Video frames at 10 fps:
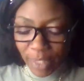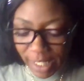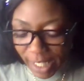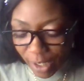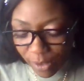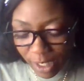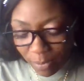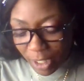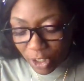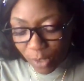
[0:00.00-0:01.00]
These skills
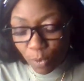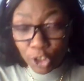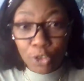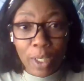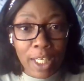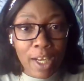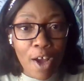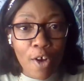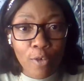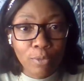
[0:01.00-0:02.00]
could be just what you eat at
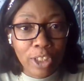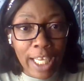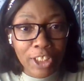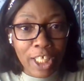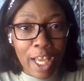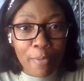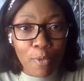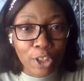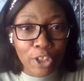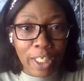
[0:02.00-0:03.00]
home, changing
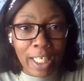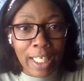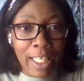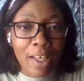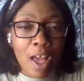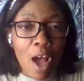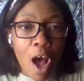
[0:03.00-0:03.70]
up what you're eating.